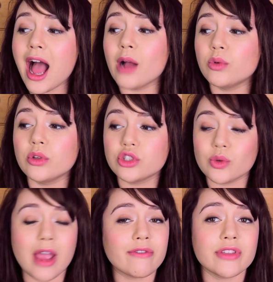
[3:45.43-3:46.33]
I will
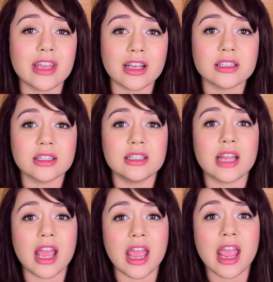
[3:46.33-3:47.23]
do everything else in the
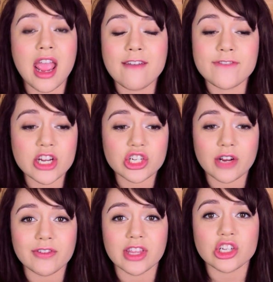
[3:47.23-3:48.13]
day, finish
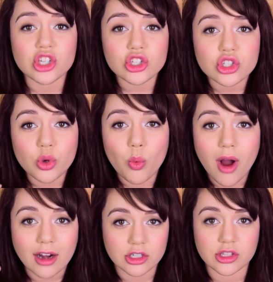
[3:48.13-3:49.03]
everything just to
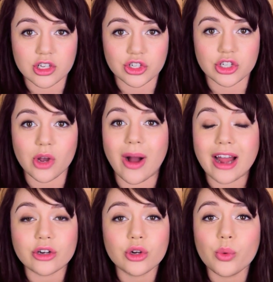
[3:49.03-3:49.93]
watch this show.
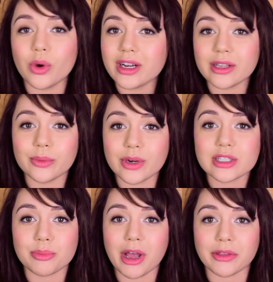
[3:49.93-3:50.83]
I don't know what it
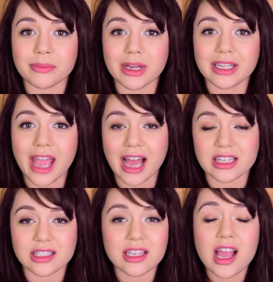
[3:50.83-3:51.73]
was about the
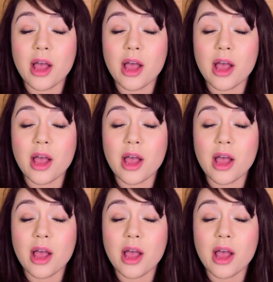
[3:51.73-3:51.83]
Mudcats,